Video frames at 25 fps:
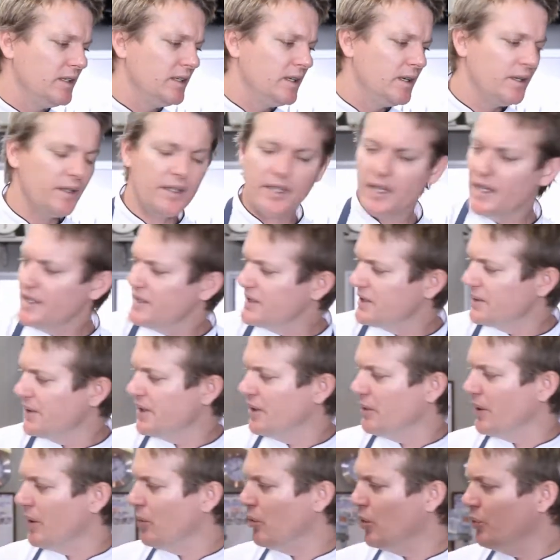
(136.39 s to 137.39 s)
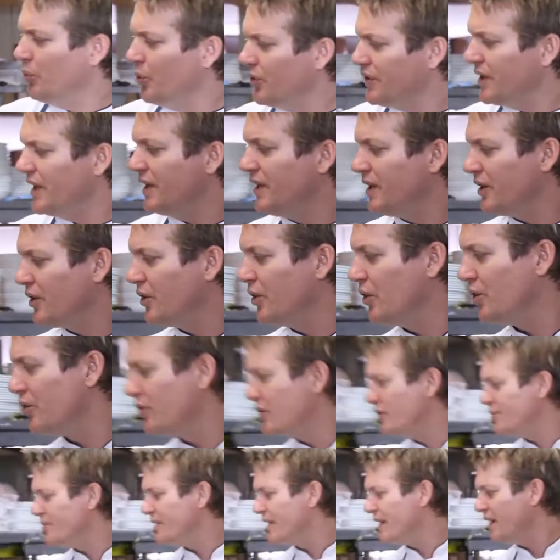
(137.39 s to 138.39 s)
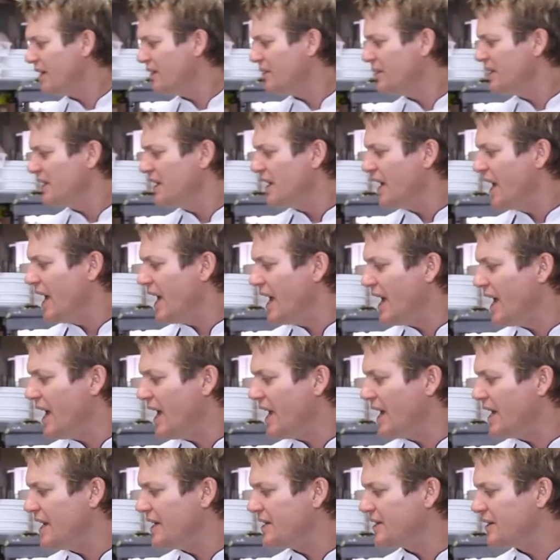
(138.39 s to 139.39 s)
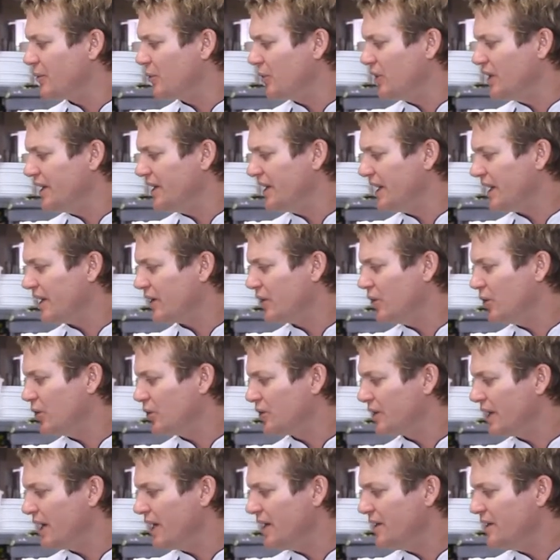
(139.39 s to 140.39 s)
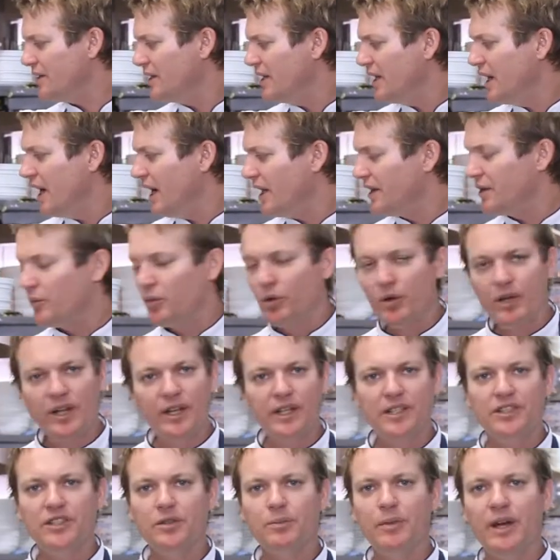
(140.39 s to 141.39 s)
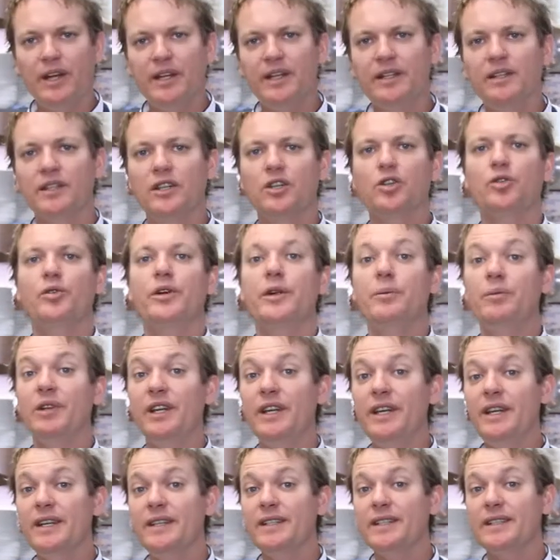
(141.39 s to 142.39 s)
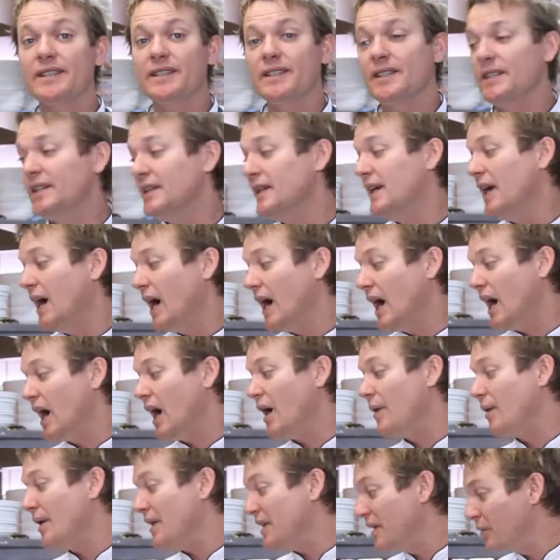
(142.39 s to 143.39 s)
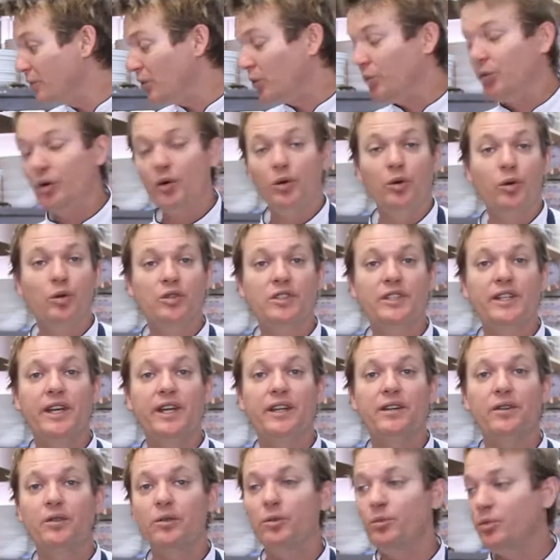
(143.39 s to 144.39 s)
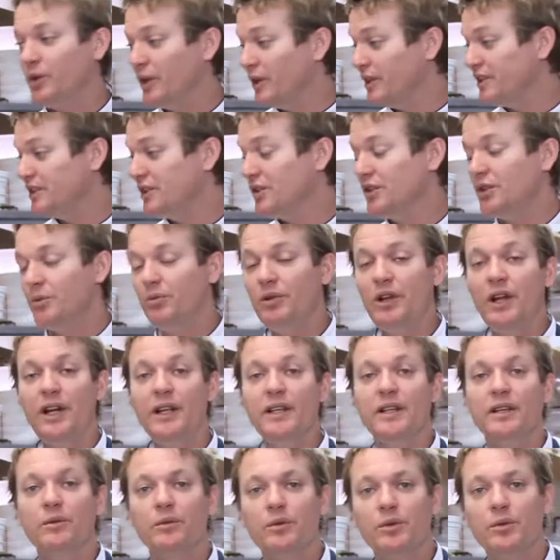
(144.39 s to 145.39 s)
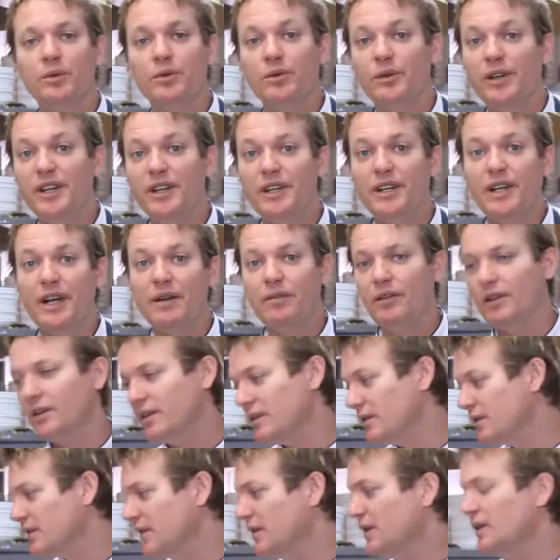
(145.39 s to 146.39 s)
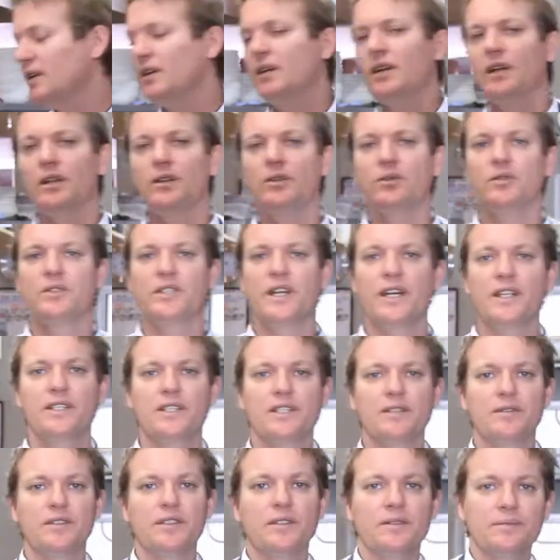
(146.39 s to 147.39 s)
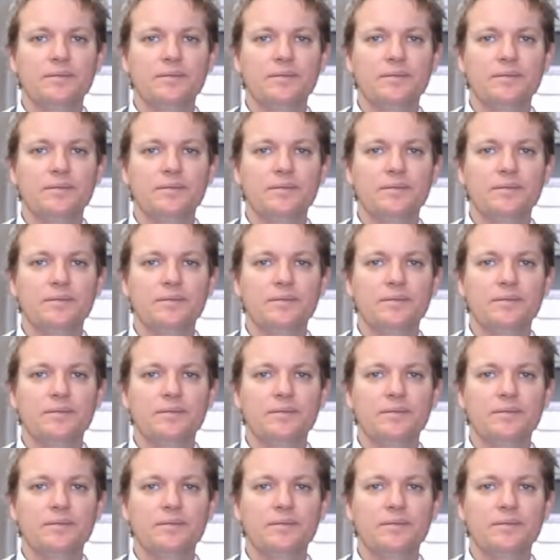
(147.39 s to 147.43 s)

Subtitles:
Okay, so anyway, we'll put that in the cool room now, and we'll let that cool down, and then we'll get into making the cream leeks, and then we'll put it all together and we'll place it on the plate, and we'll be ready to have a little taste of it.